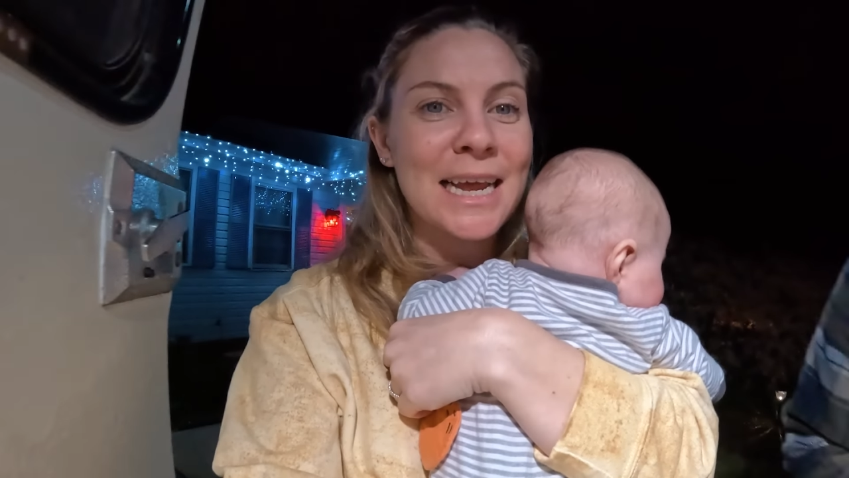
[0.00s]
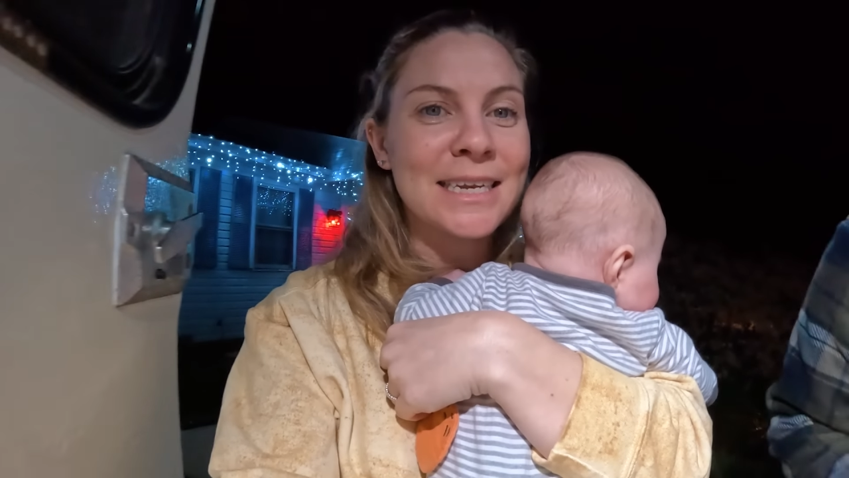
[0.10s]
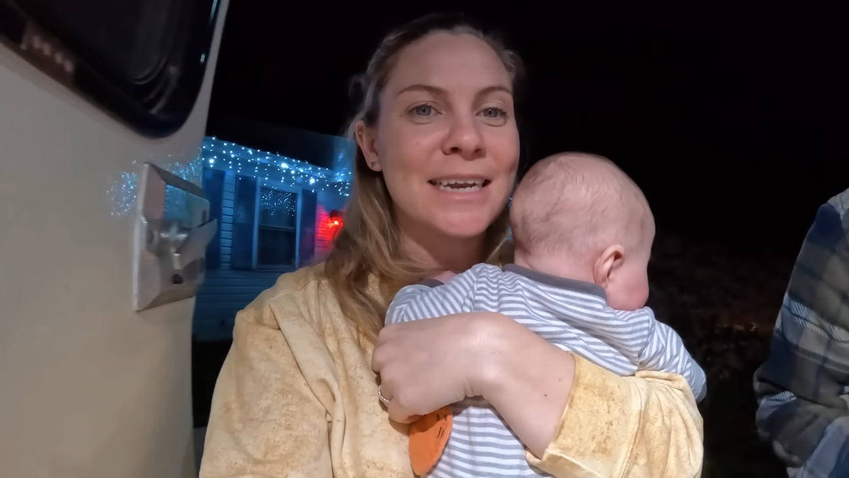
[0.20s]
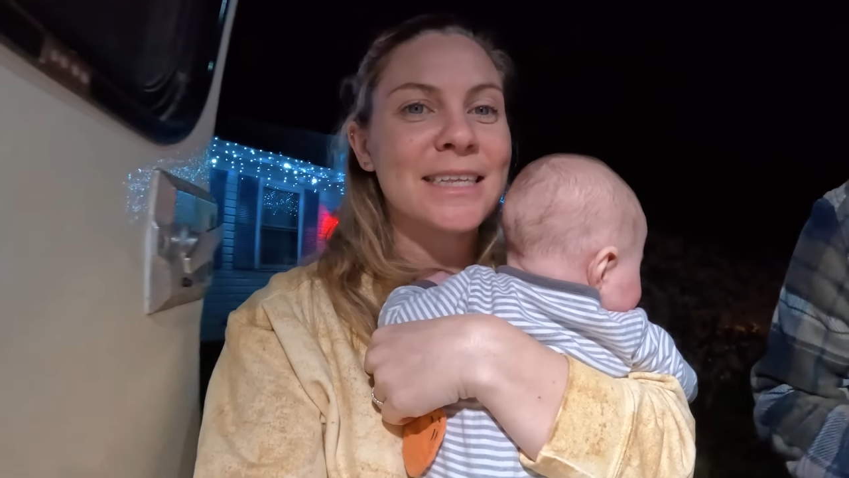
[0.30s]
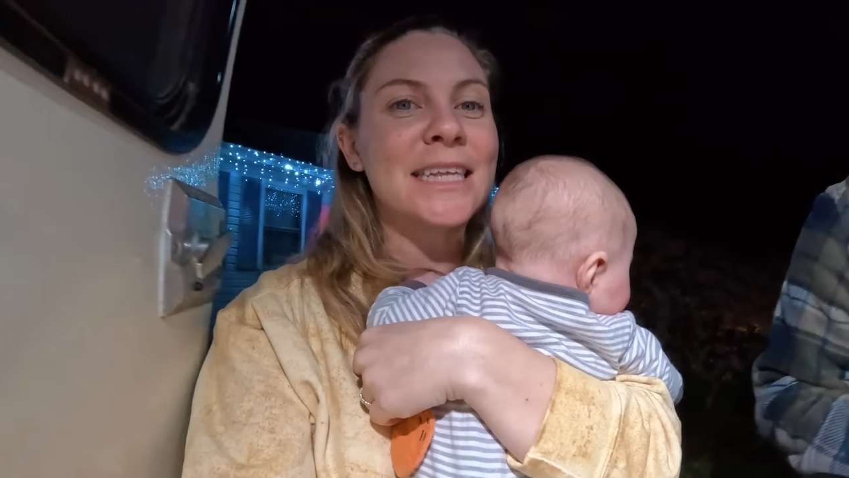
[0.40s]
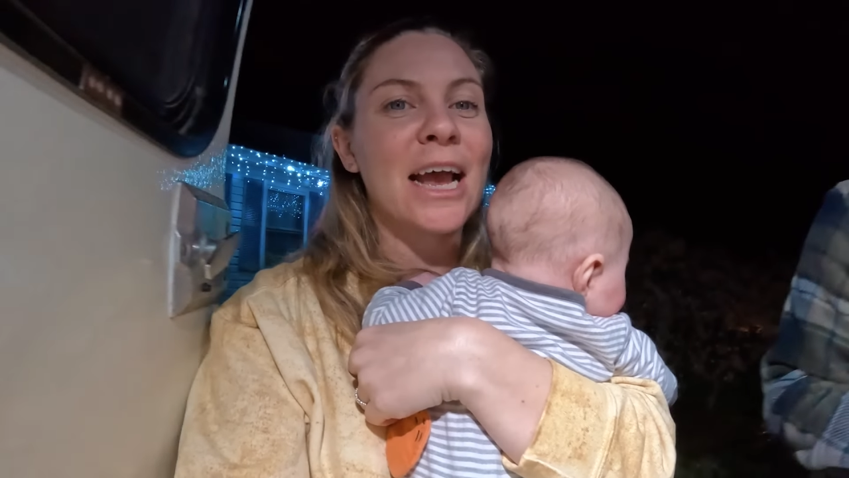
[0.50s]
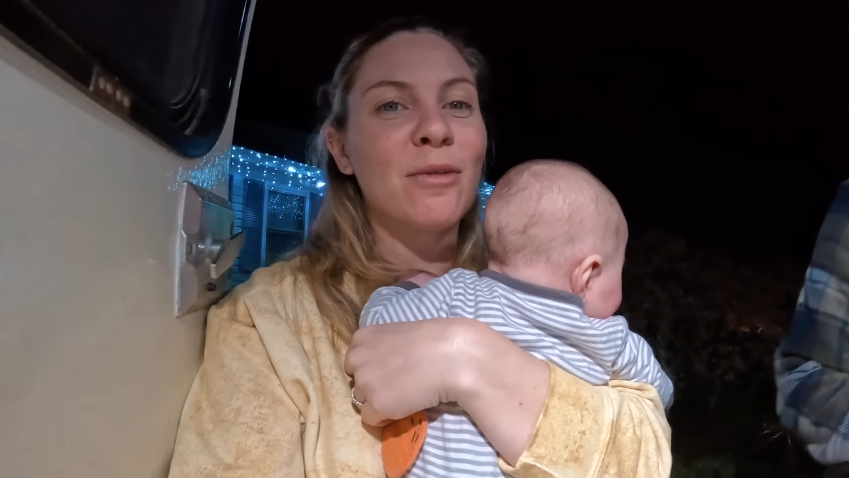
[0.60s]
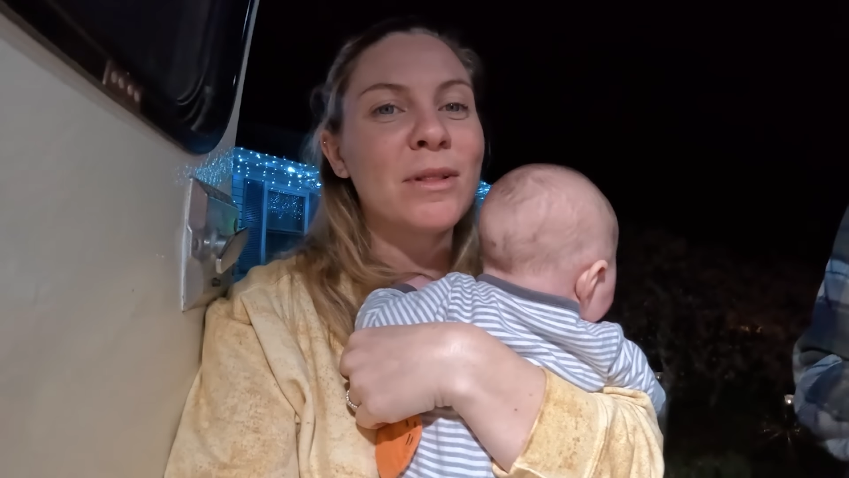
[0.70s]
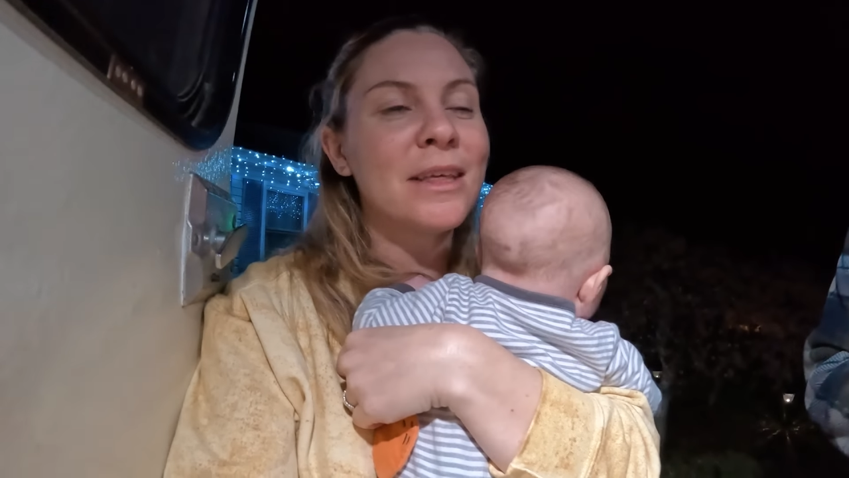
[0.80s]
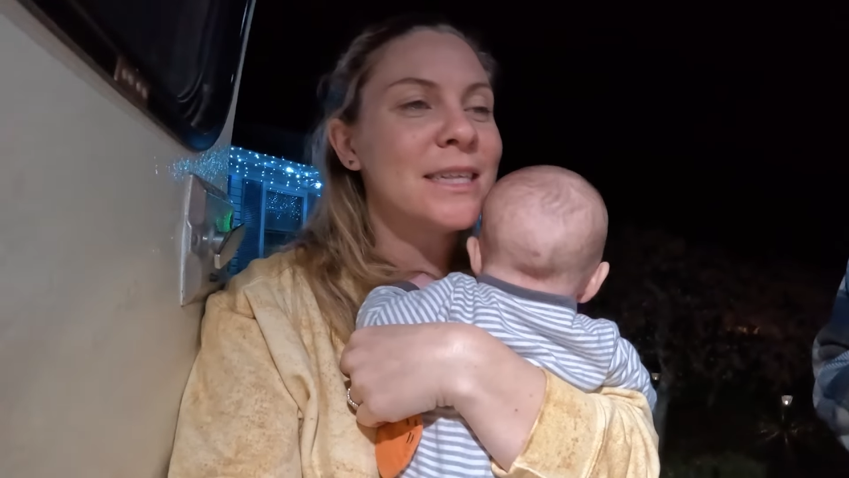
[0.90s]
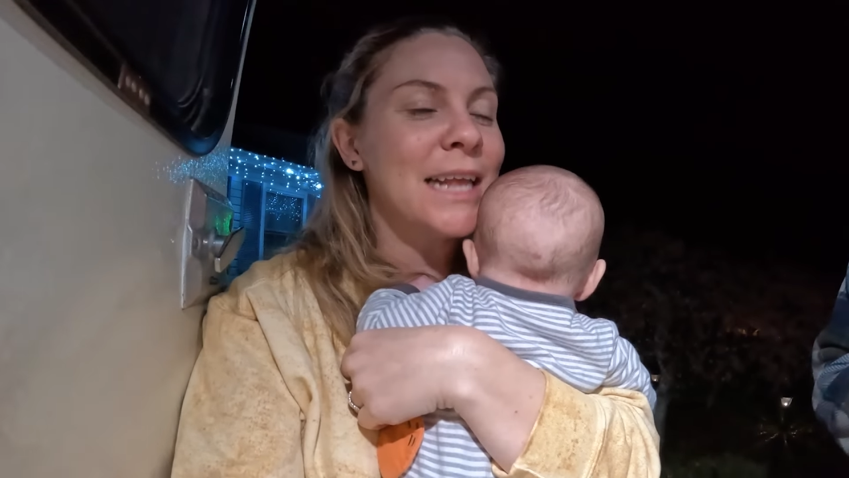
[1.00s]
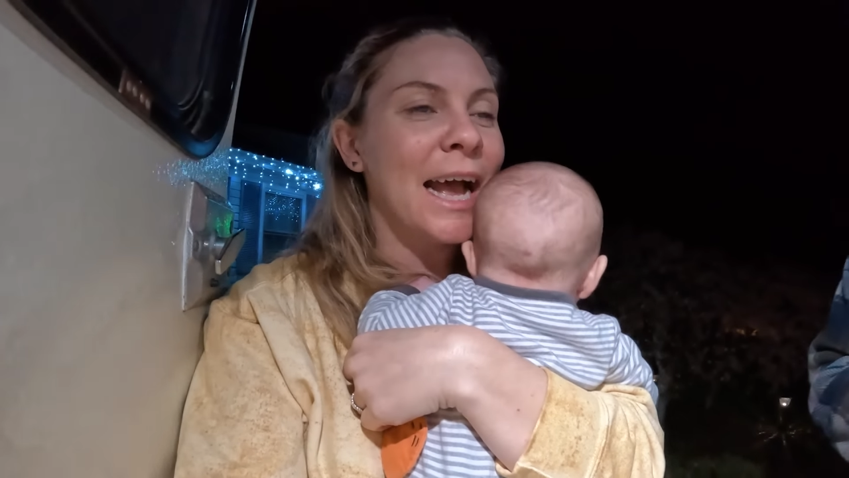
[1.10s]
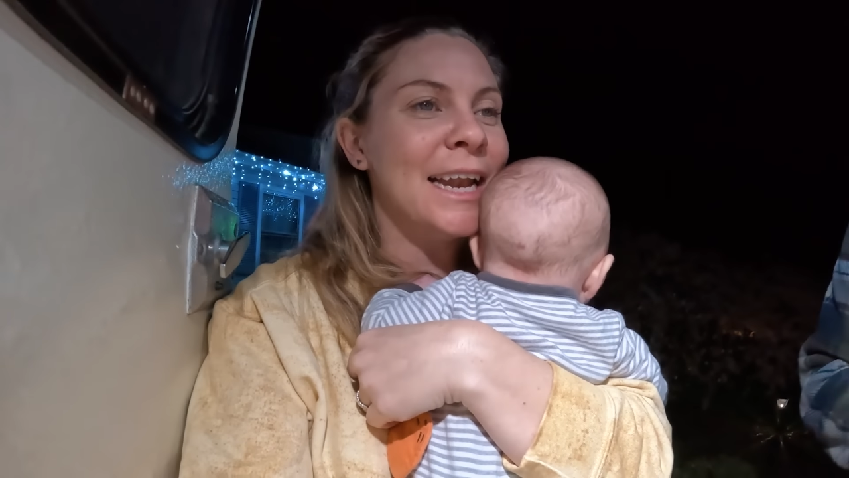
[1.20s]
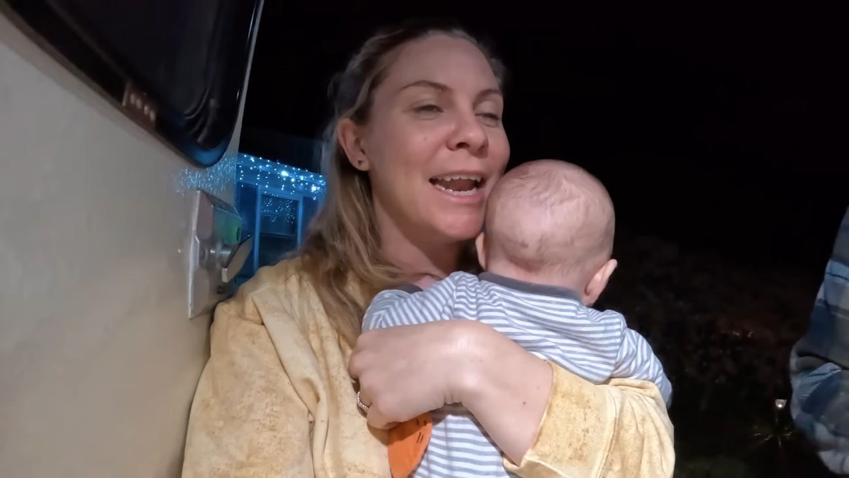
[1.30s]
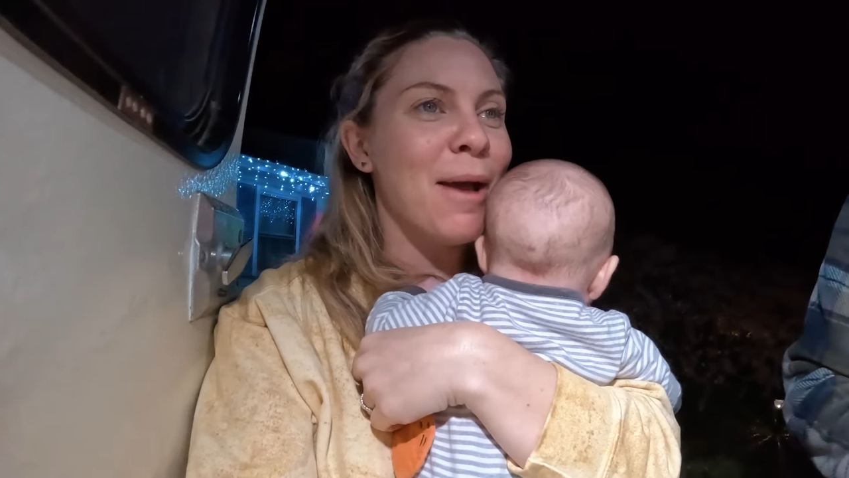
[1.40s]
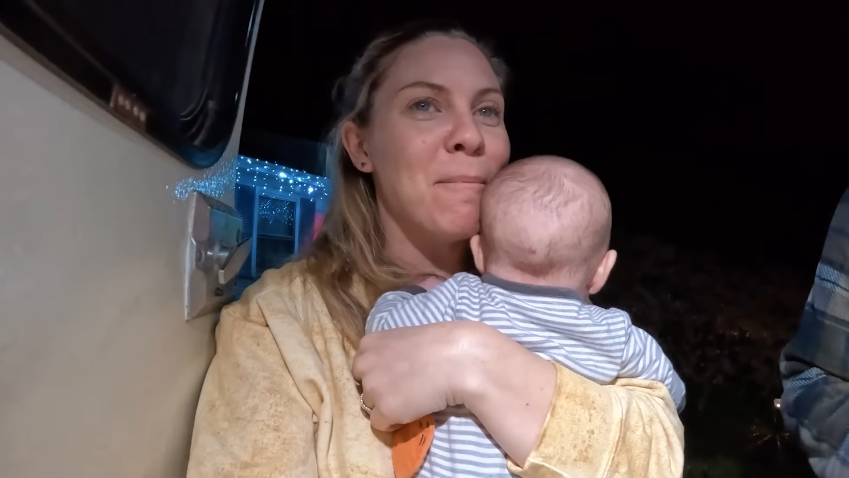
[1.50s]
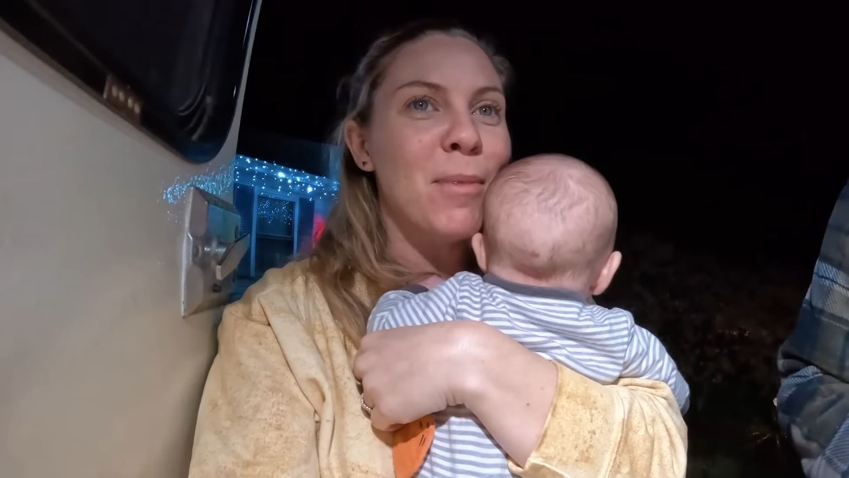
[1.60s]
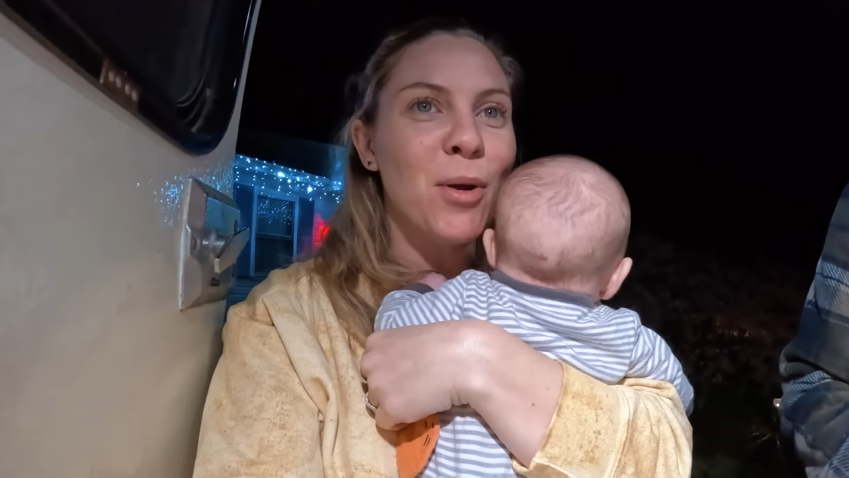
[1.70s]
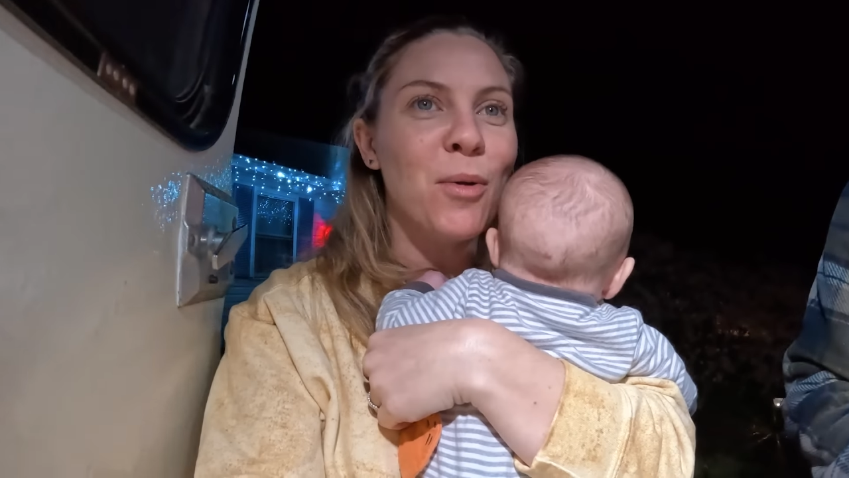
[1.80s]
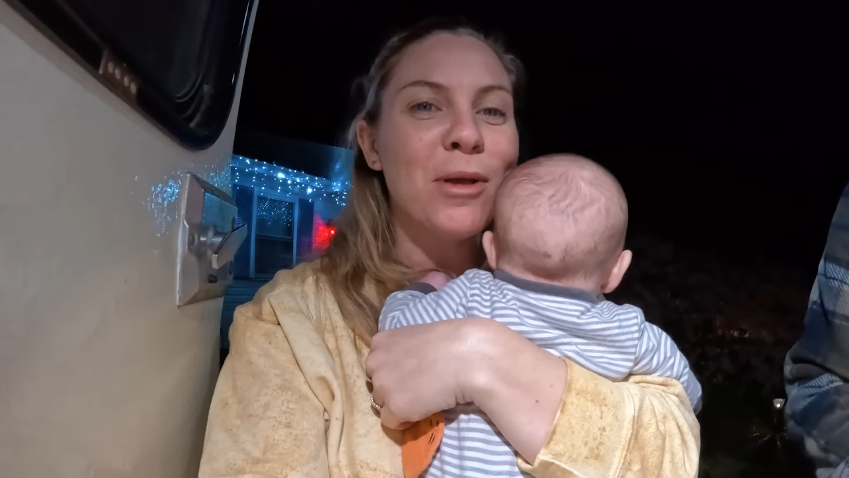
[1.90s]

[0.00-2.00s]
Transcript: I did a sun with a sun and a moon